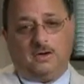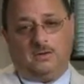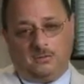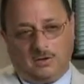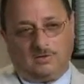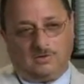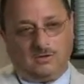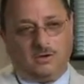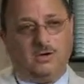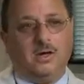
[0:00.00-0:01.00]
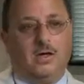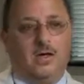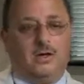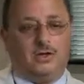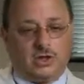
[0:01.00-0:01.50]
administer,
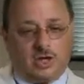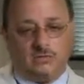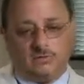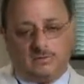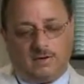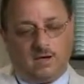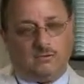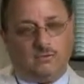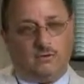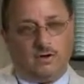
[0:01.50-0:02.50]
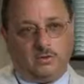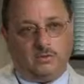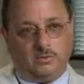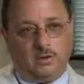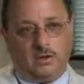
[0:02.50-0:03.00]
and charge for the vaccine while you're
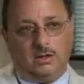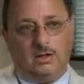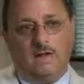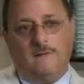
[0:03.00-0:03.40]
doing it